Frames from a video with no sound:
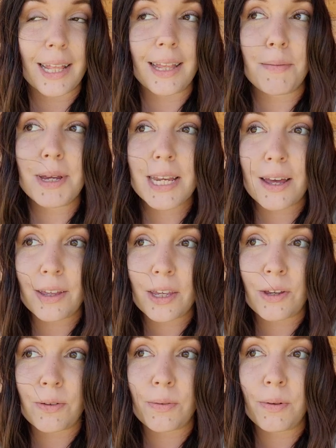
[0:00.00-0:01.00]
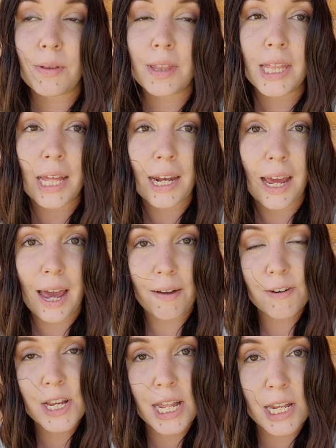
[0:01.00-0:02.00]
Let me tell you, that
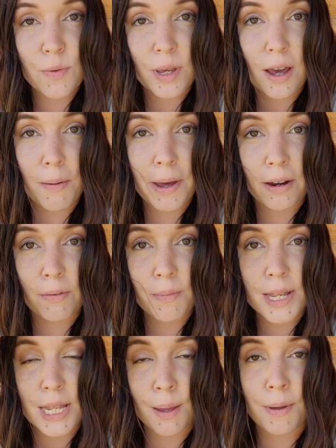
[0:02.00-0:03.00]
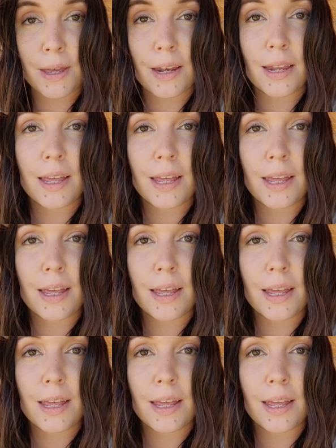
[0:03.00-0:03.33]
ever since we got back from the summit,